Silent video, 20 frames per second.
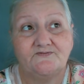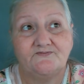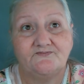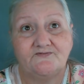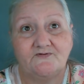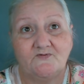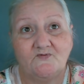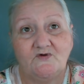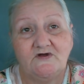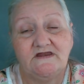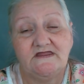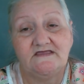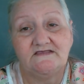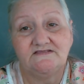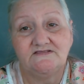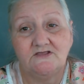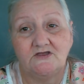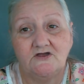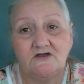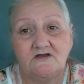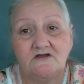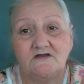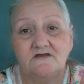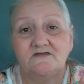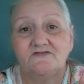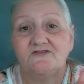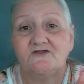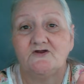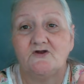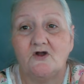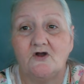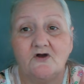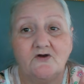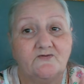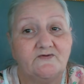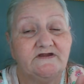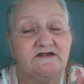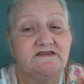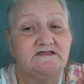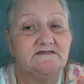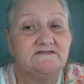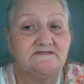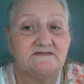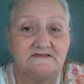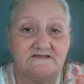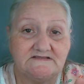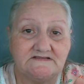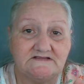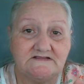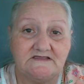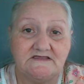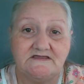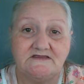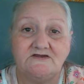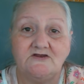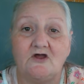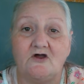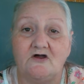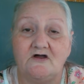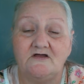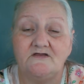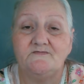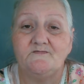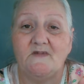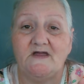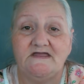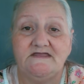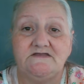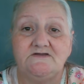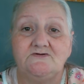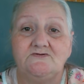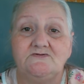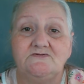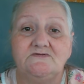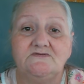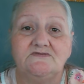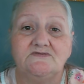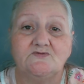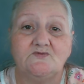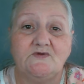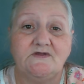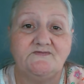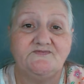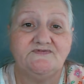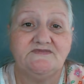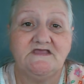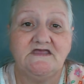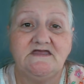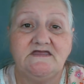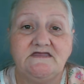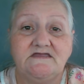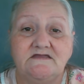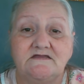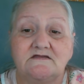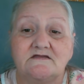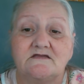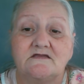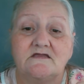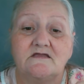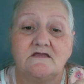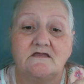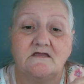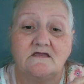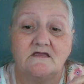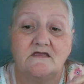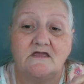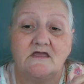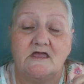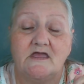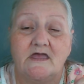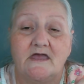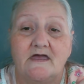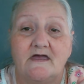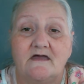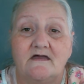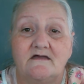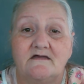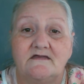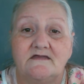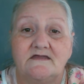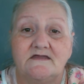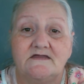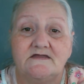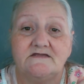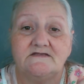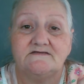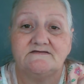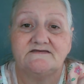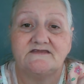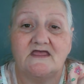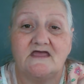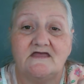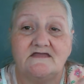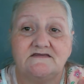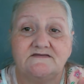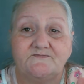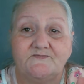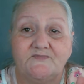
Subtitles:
from what I saw, they're already listed on Michael's website. And I